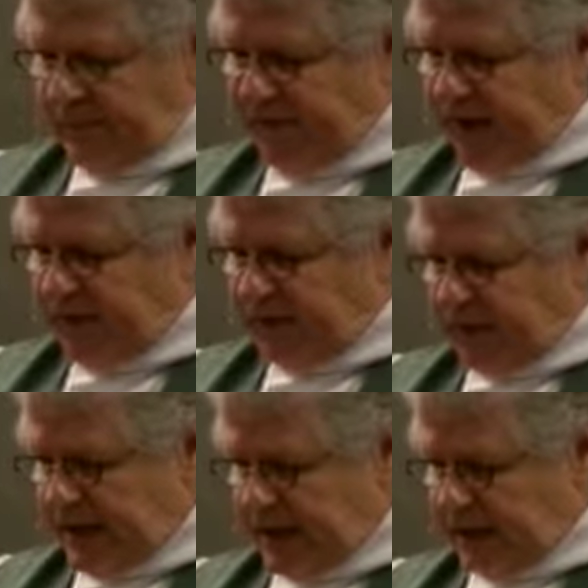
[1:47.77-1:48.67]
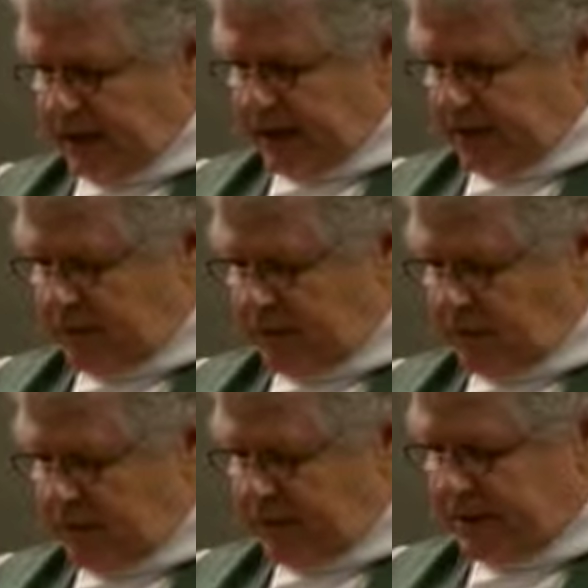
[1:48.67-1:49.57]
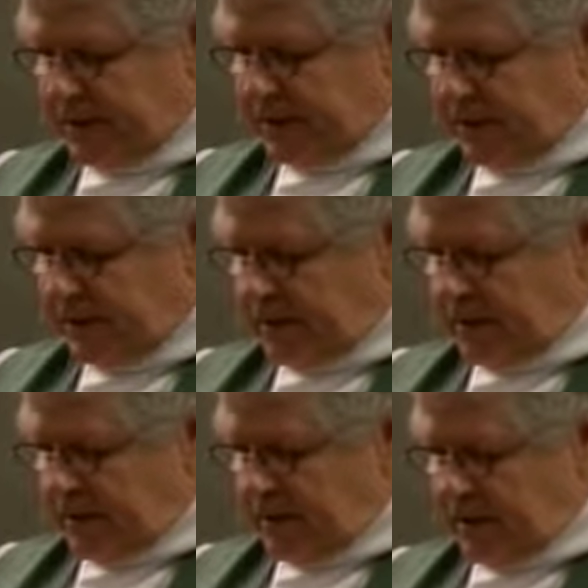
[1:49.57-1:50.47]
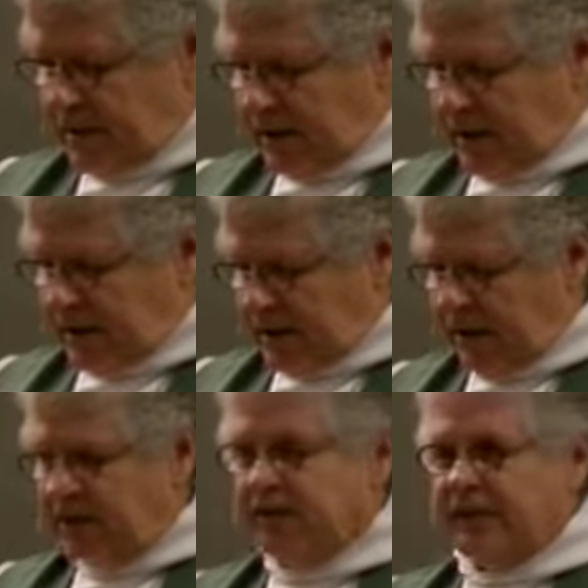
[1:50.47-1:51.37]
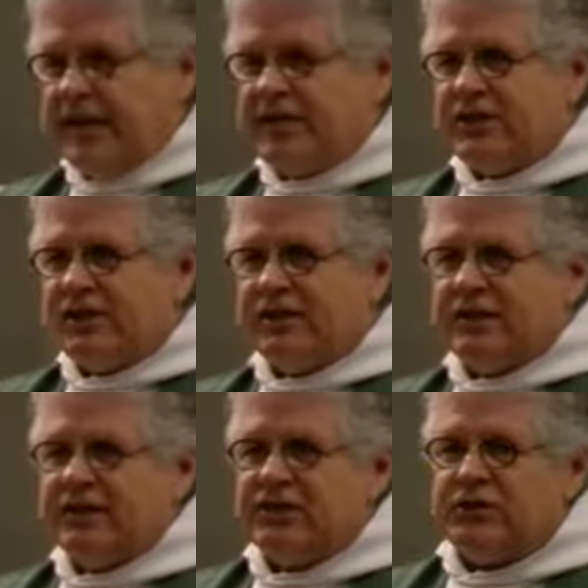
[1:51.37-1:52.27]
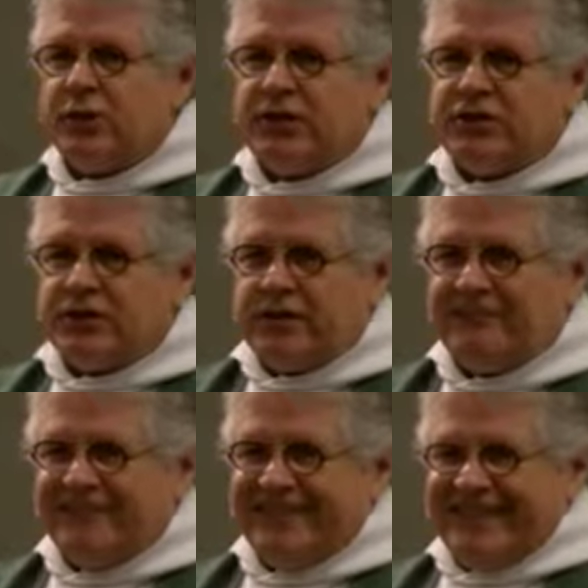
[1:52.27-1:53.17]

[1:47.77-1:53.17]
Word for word: Financial counseling is what I want to say. Consultation on construction.